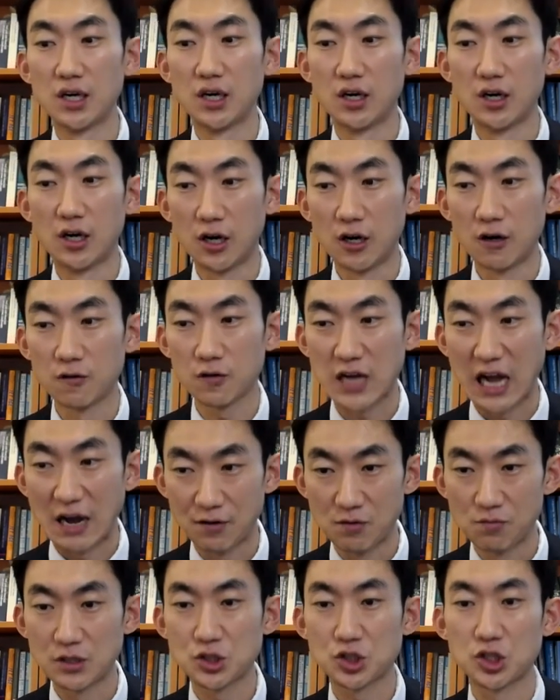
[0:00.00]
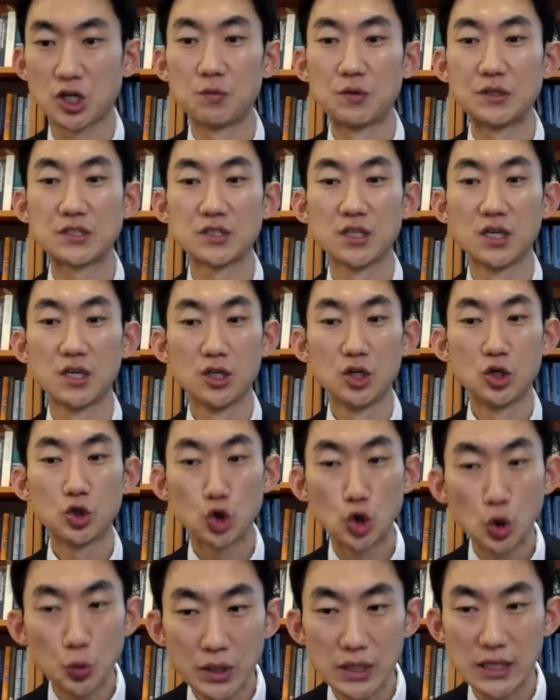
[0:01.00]
of government service
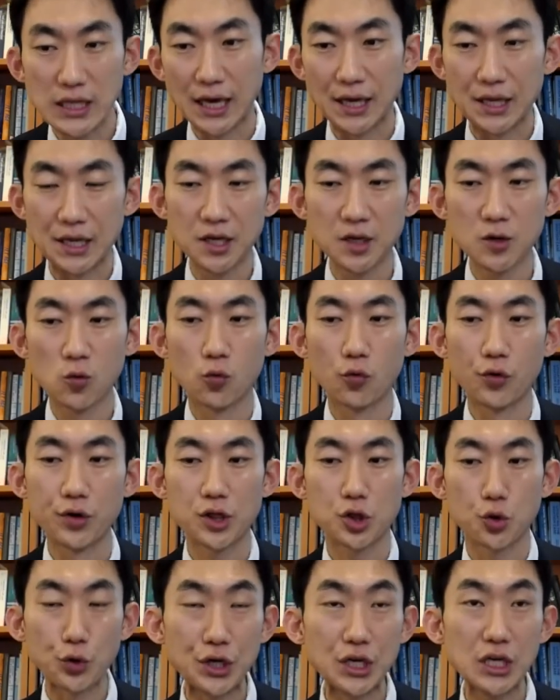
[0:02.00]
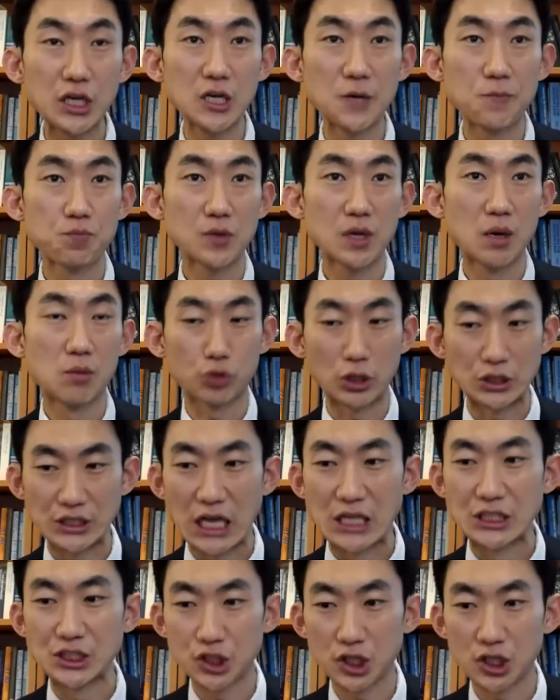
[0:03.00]
accumulating with three
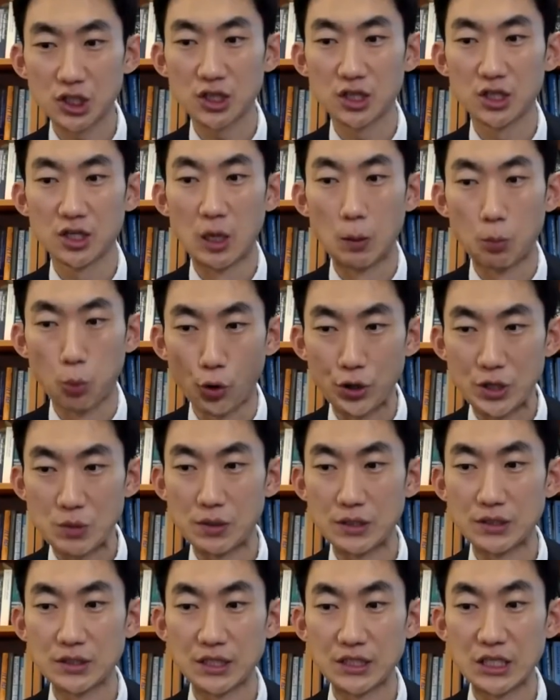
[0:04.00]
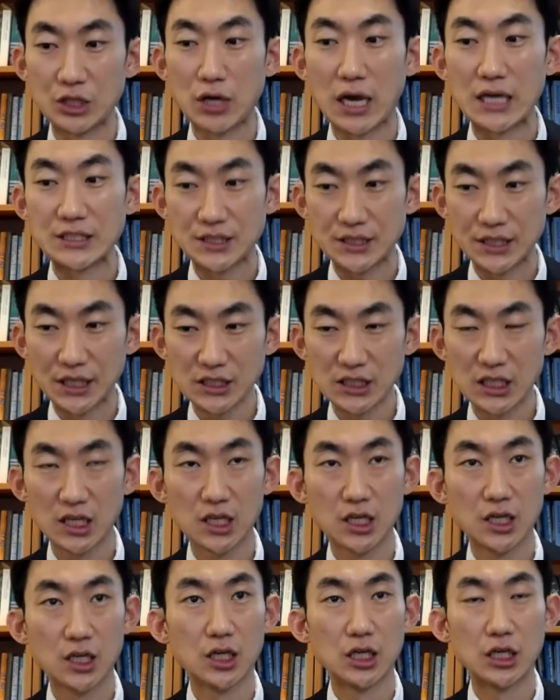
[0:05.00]
presidential appointments in the United States,
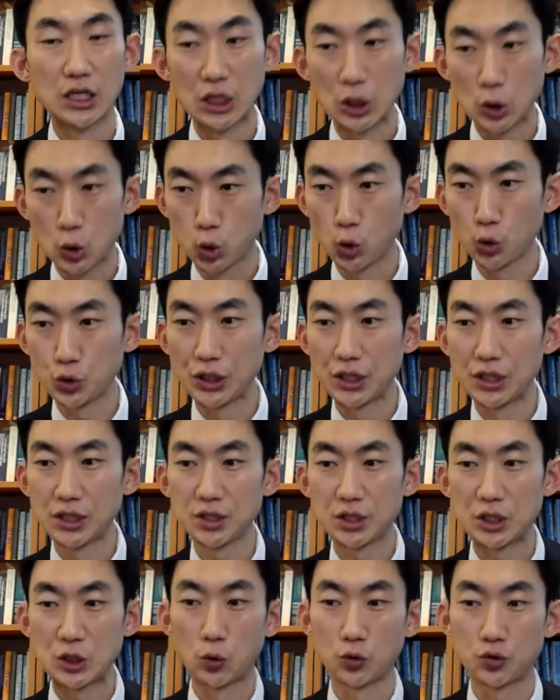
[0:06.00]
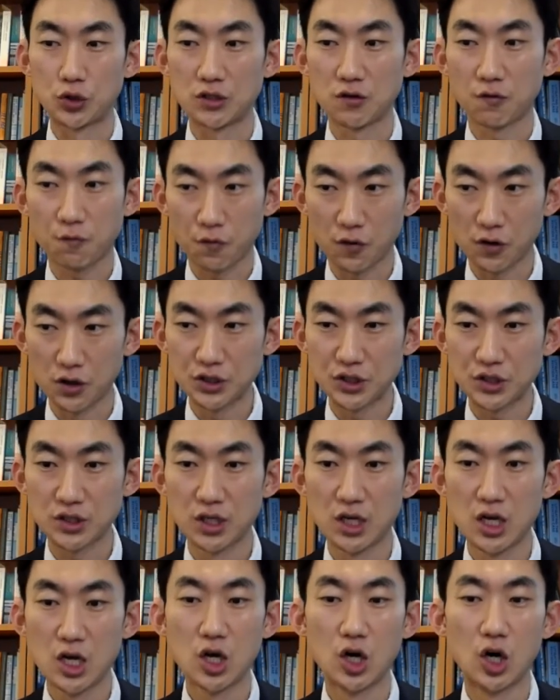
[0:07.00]
including DOT's first
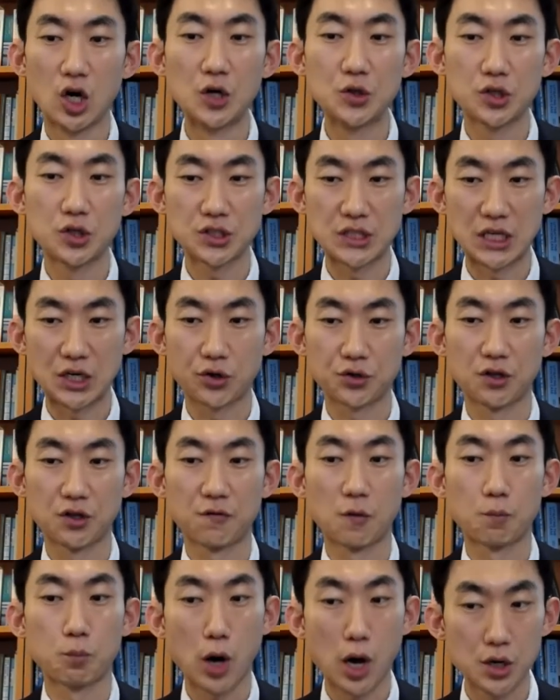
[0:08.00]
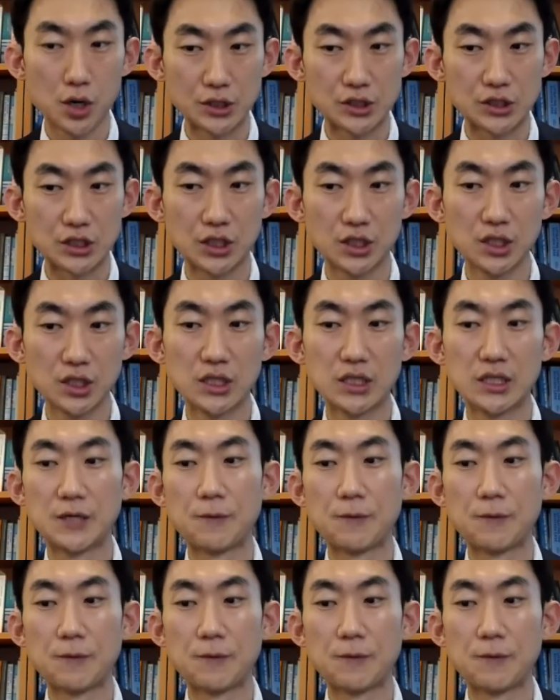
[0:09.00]
Undersecretary for Policy.